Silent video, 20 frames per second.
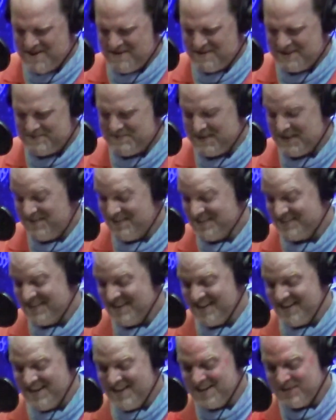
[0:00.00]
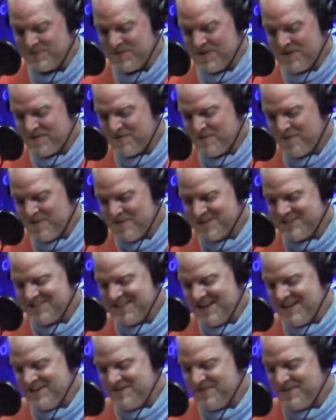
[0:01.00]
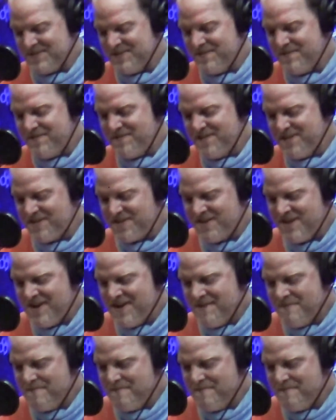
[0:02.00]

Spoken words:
Speaking of this day and age, we are, of course, entering the 5th